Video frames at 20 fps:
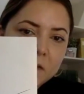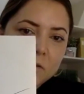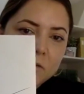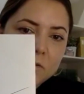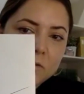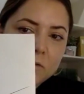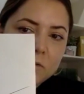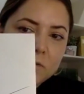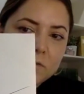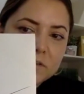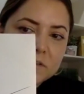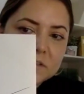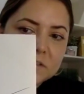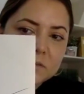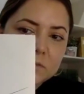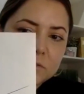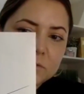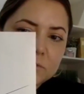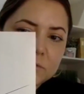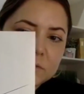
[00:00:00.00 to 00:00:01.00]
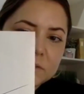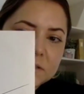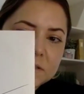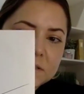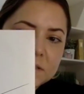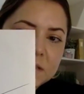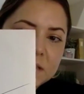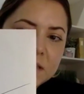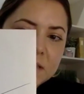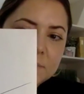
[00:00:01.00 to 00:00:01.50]
all this glue will
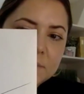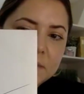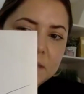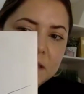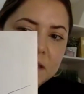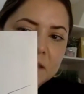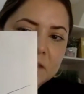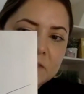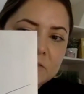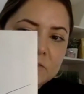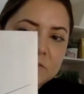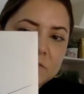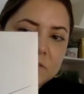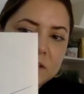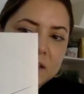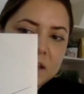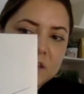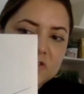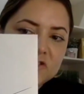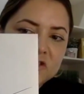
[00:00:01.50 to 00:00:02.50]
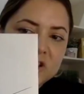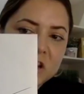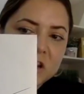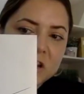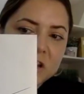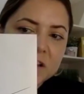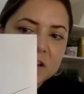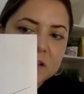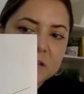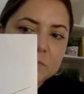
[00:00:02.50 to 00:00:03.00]
seep into the lash
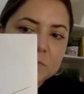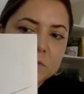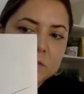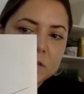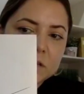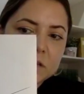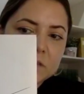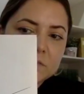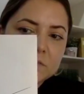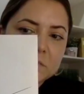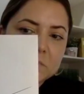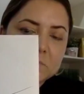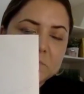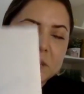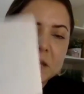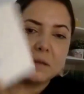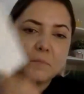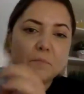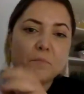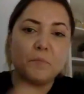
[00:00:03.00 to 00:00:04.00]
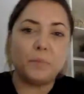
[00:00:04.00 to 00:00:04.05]
line and will leave a big